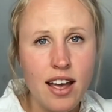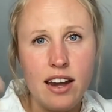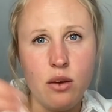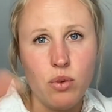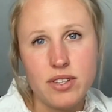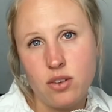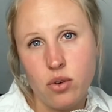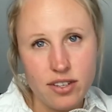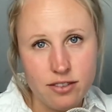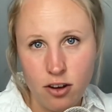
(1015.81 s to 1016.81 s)
and it wasn't
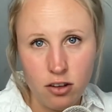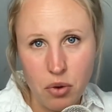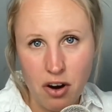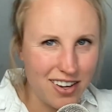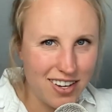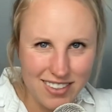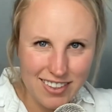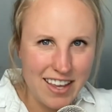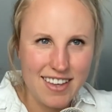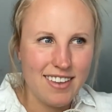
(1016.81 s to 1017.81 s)
going to fall apart
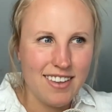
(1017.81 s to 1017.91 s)
like